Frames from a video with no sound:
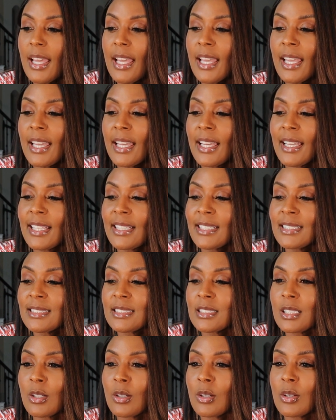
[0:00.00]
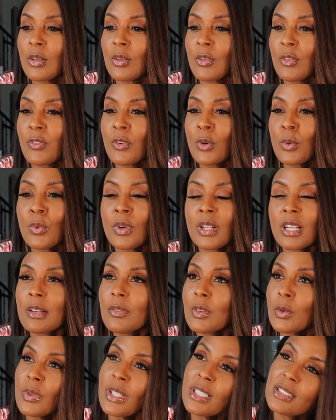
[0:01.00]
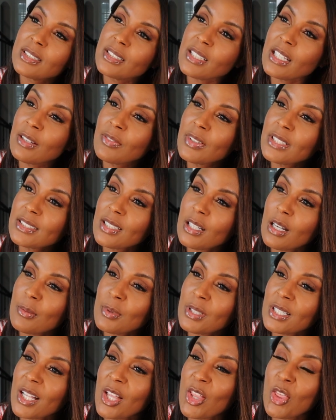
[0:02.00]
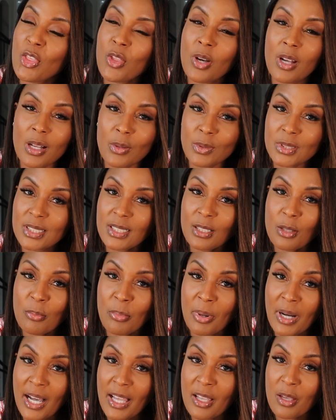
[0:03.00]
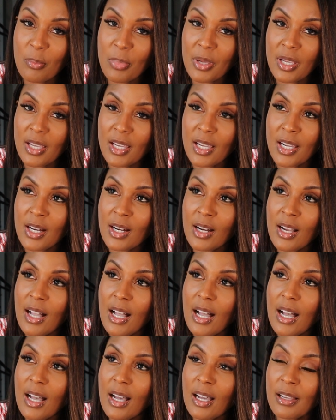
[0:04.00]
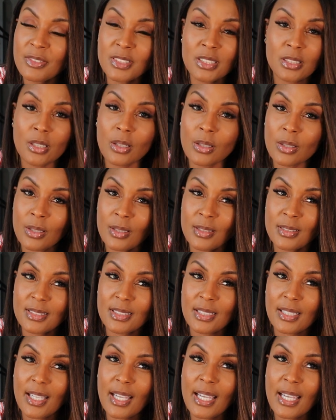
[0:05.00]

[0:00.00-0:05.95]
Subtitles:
And for whatever reason, every time that I thought I was gonna buy a pair, I've stalled.